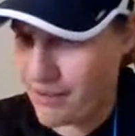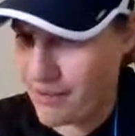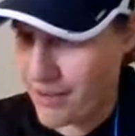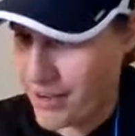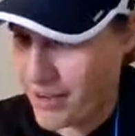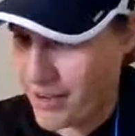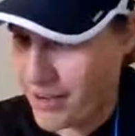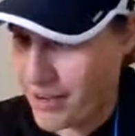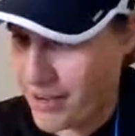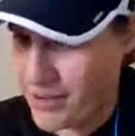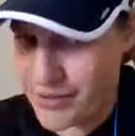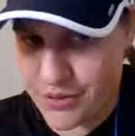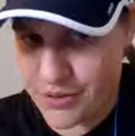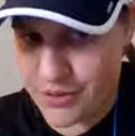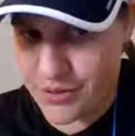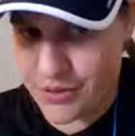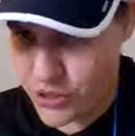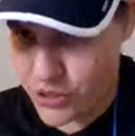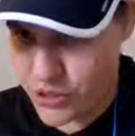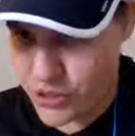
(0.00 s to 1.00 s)
fire here,
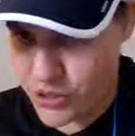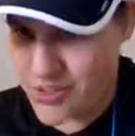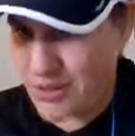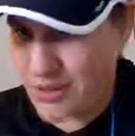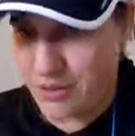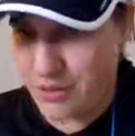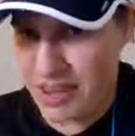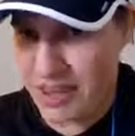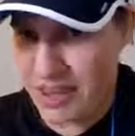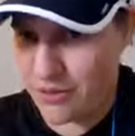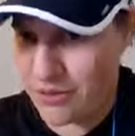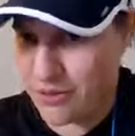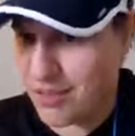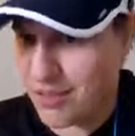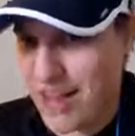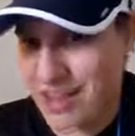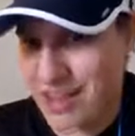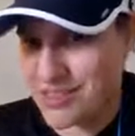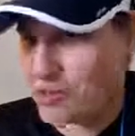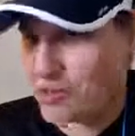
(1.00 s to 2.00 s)
so just sit back,
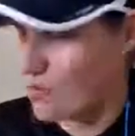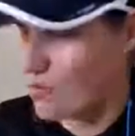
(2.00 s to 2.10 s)
relax, and